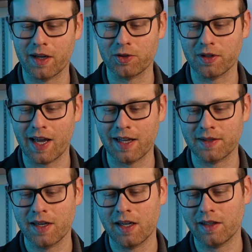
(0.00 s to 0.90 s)
about your
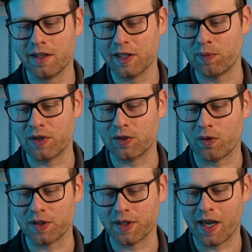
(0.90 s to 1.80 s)
lats, latissimus
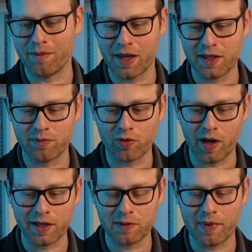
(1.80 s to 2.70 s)
dorsi means
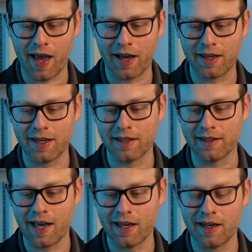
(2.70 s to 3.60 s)
broadest back in
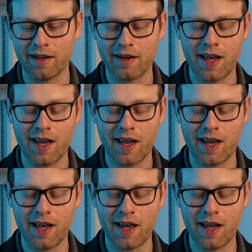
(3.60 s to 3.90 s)
Latin,